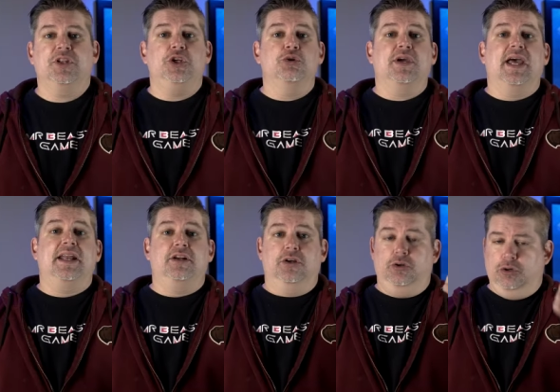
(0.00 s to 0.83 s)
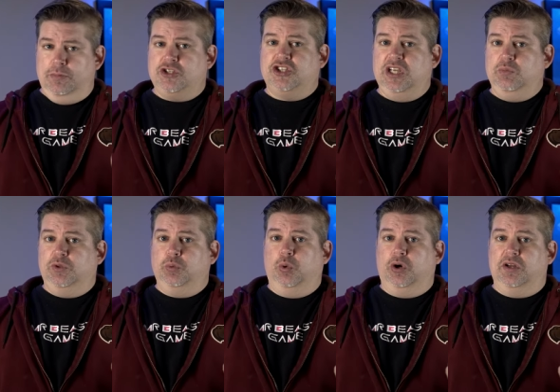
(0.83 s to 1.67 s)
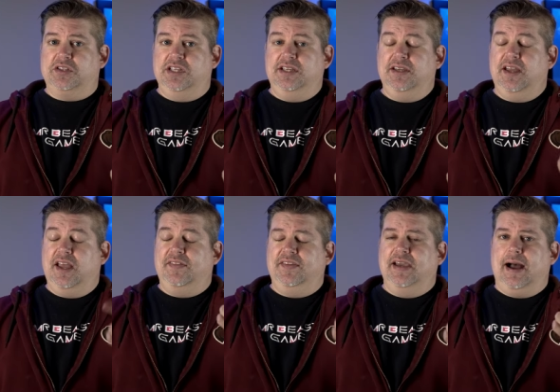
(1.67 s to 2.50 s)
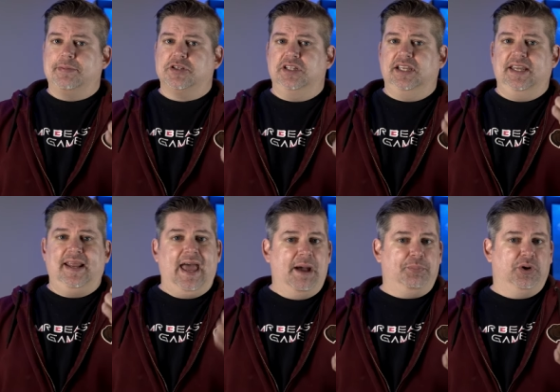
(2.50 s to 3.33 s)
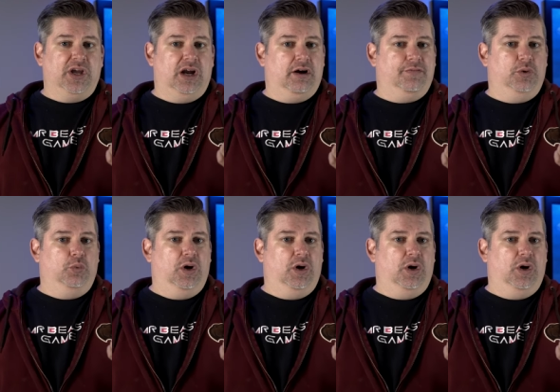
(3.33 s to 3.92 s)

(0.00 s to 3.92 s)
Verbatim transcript: You get a new machine with warranty and the option to get Apple Care if you